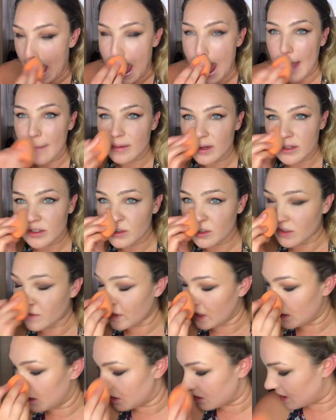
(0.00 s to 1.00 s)
I'm not sure if
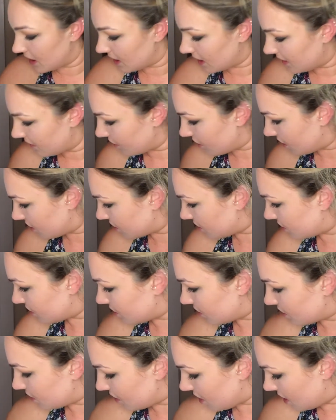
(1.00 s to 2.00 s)
that looks like I've contoured
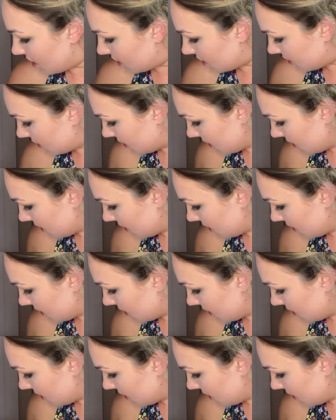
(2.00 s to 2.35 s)
or not.